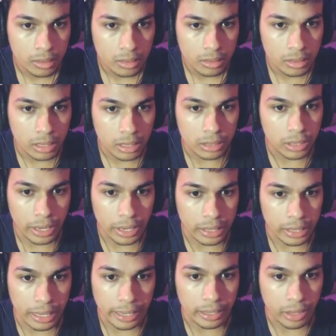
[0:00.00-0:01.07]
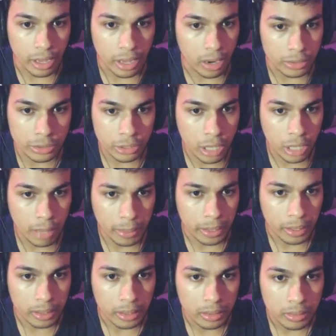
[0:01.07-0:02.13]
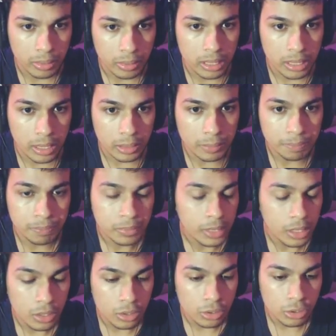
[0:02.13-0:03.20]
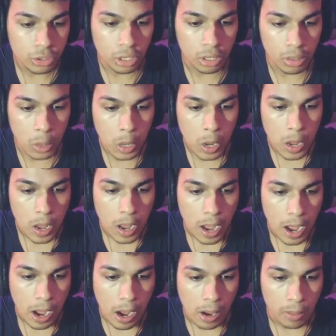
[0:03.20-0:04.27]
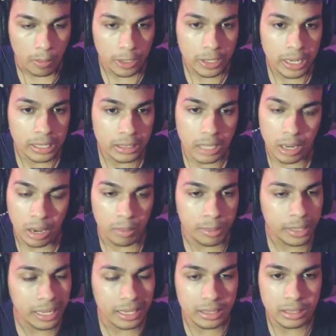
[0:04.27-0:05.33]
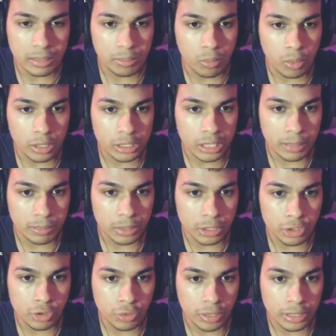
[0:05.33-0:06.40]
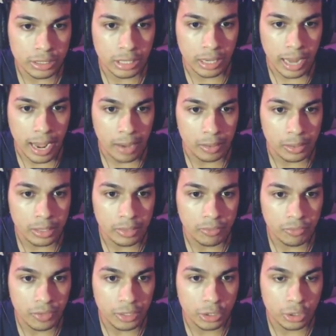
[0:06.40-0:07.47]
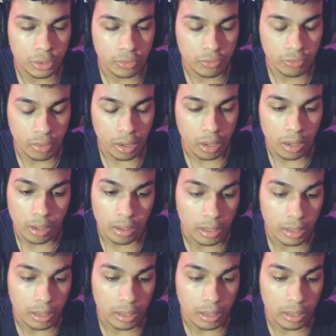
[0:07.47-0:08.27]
They, they, they, they aren't stopping. What the hell? So, Uh, what do you guys think? I'll be getting some more tips and tricks on how you can fix your uh,